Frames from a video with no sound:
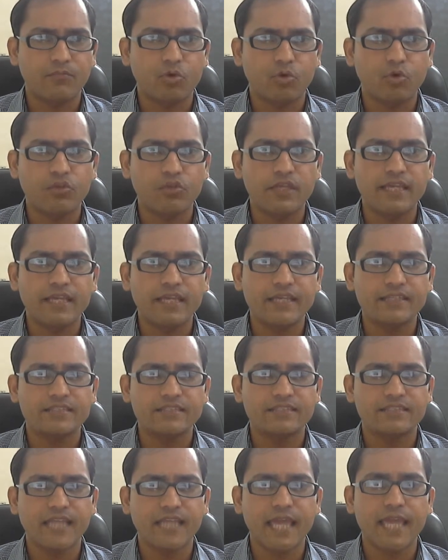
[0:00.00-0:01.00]
Modi
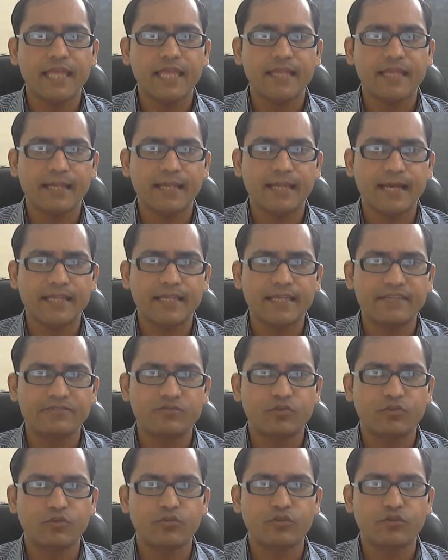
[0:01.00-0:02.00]
is saying that he's
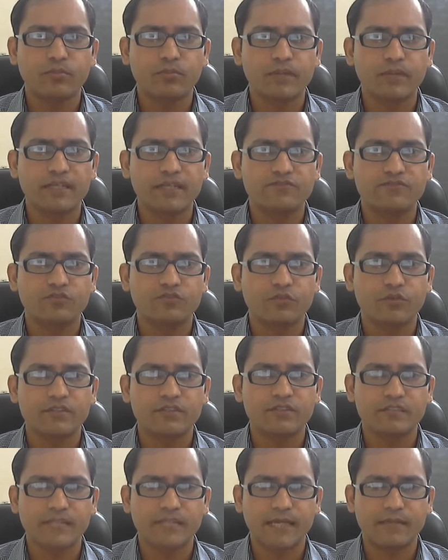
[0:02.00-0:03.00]
going to replace
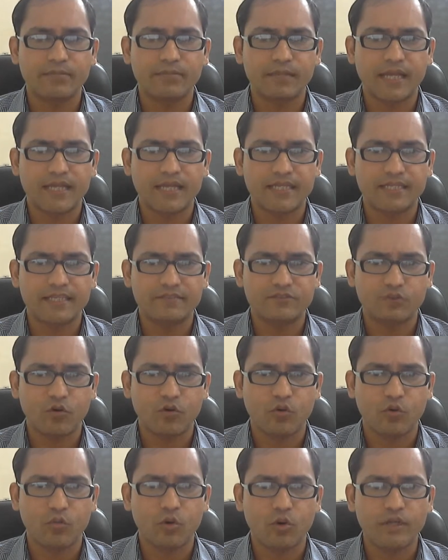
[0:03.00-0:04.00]
Soviet-style planning.
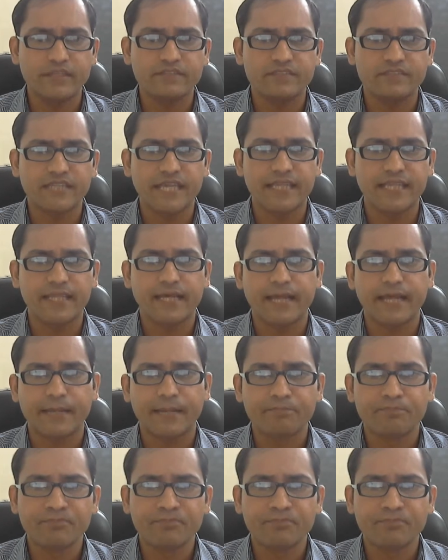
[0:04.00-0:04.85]
So what he's saying that